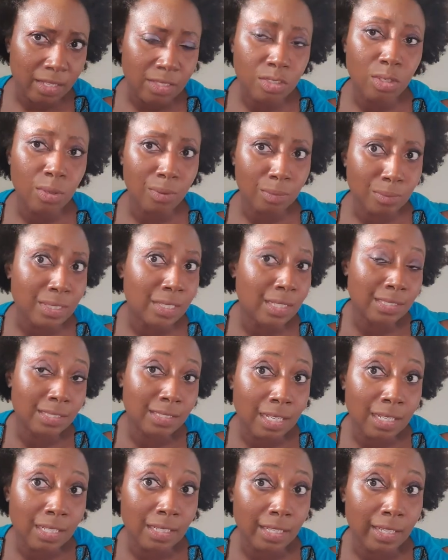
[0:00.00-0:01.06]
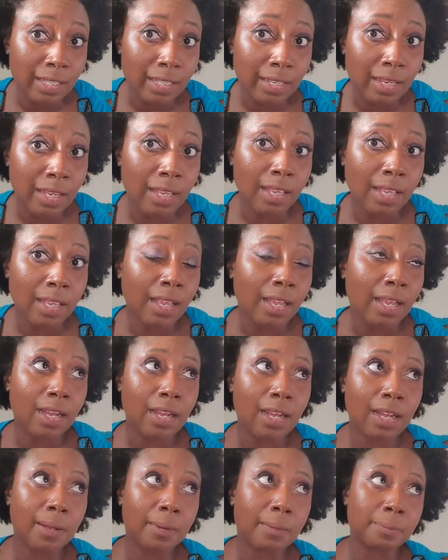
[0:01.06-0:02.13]
So it was unsettling.
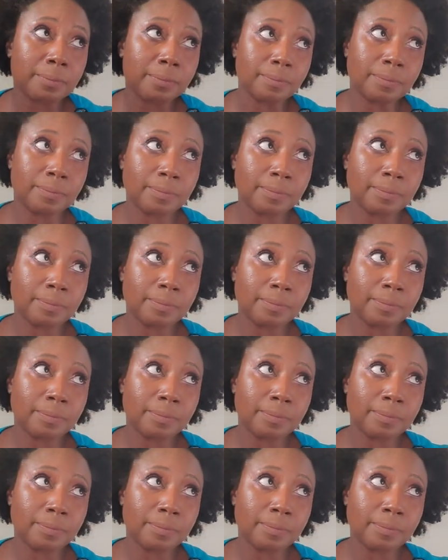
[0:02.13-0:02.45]
Um